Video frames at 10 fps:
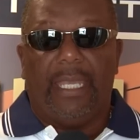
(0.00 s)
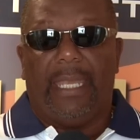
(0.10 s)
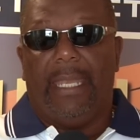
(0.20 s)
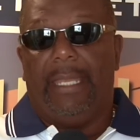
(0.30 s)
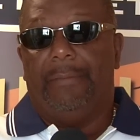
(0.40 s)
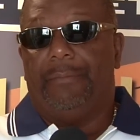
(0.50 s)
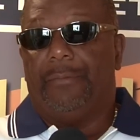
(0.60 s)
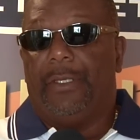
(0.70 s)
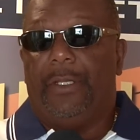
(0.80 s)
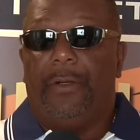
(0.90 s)
And,
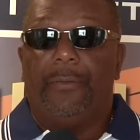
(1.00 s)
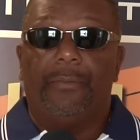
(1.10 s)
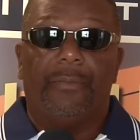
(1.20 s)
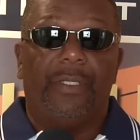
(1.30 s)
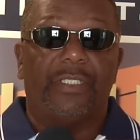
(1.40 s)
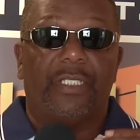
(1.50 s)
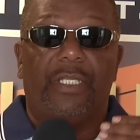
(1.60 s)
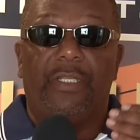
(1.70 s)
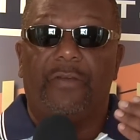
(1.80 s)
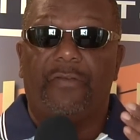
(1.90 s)
you know, it's in
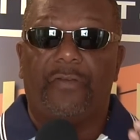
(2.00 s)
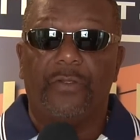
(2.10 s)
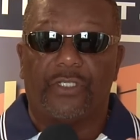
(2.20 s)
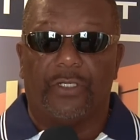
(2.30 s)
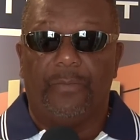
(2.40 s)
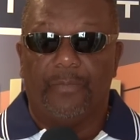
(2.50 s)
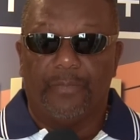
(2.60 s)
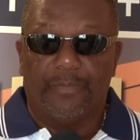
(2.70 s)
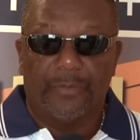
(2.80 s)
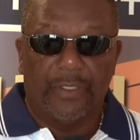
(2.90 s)
the near future.
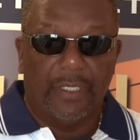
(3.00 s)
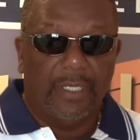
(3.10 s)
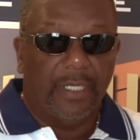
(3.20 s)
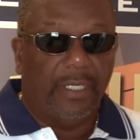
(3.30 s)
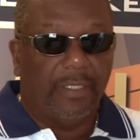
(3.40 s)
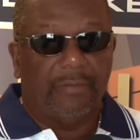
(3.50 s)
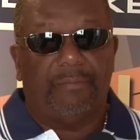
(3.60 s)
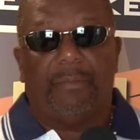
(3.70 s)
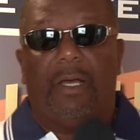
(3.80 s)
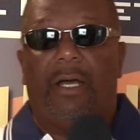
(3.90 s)

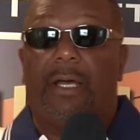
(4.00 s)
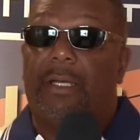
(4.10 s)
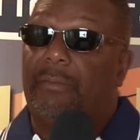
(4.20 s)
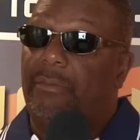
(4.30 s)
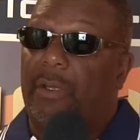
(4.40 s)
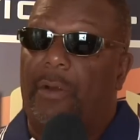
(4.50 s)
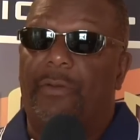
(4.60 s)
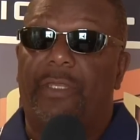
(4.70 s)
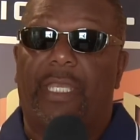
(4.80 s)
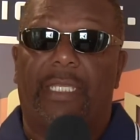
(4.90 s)

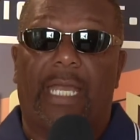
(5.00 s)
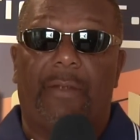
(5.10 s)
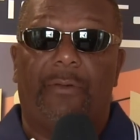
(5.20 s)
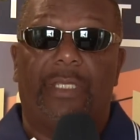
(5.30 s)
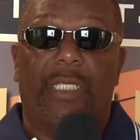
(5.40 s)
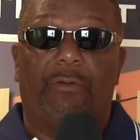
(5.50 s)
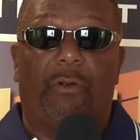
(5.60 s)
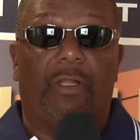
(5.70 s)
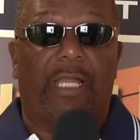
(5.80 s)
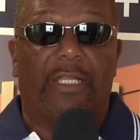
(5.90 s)
Earth cannot really
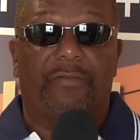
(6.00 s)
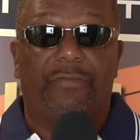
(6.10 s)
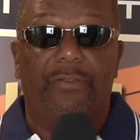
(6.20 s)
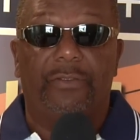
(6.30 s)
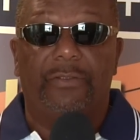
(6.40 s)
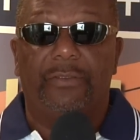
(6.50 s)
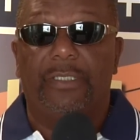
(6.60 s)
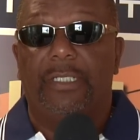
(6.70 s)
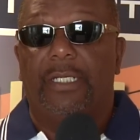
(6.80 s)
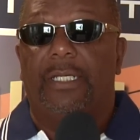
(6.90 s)
grow a lot of
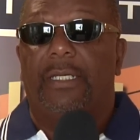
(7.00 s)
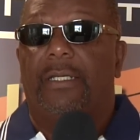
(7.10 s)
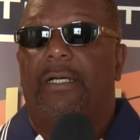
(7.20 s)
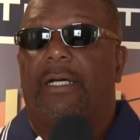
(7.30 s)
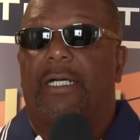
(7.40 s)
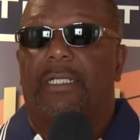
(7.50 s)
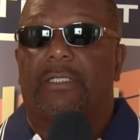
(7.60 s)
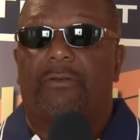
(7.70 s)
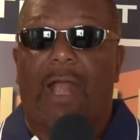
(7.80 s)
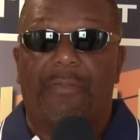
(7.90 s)
food.
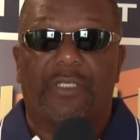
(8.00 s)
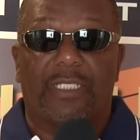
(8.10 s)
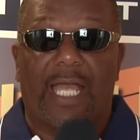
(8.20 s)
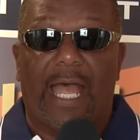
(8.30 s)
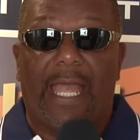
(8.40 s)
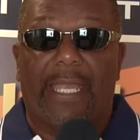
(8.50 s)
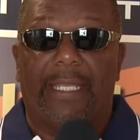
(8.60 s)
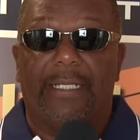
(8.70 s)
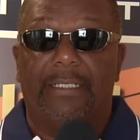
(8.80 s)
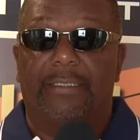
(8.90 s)
Crops are
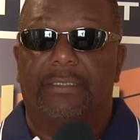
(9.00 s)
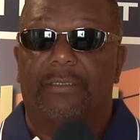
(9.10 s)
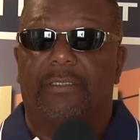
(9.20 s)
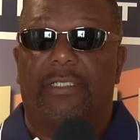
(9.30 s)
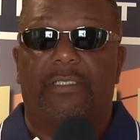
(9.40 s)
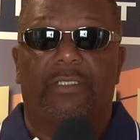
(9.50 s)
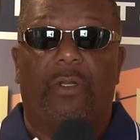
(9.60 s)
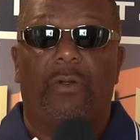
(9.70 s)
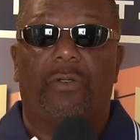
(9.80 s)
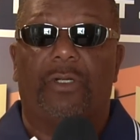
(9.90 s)
dying, such as
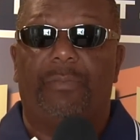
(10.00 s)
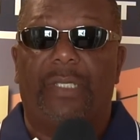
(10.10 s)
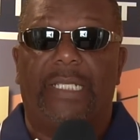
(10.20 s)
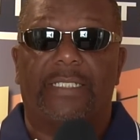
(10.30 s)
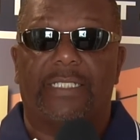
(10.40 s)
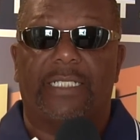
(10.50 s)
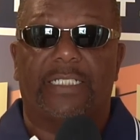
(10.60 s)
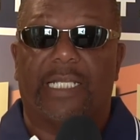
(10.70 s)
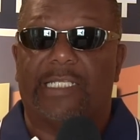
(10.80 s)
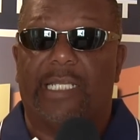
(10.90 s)
okra, beans, and
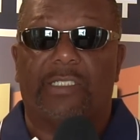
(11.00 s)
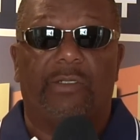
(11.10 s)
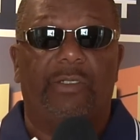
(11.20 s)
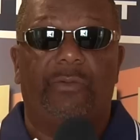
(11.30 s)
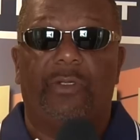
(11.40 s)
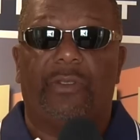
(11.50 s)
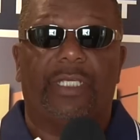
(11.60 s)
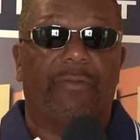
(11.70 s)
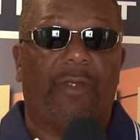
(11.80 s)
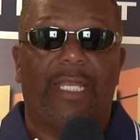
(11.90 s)
things like that. The only real
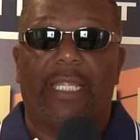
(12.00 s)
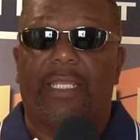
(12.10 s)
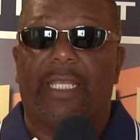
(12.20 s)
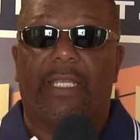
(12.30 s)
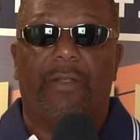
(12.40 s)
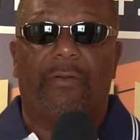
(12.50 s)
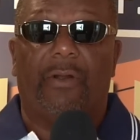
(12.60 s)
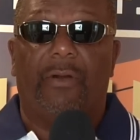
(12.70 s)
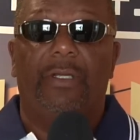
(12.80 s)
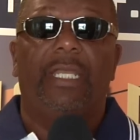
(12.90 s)
thing right now they can
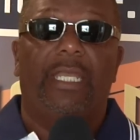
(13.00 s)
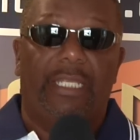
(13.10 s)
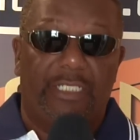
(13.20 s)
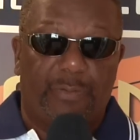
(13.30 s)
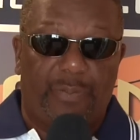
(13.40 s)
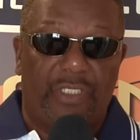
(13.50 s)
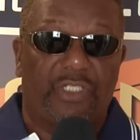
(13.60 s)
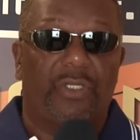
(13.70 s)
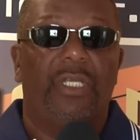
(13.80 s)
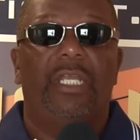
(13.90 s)
grow in this
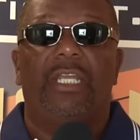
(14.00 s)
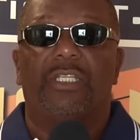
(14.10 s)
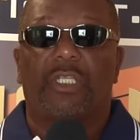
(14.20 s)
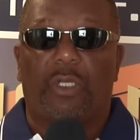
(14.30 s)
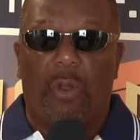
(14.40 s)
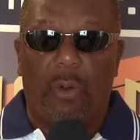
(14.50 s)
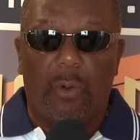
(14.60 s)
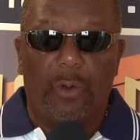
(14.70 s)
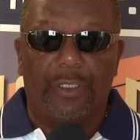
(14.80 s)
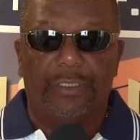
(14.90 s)
picture is
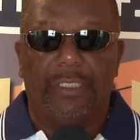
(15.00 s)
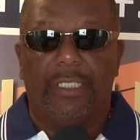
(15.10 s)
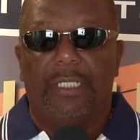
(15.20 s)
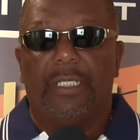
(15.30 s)
corn.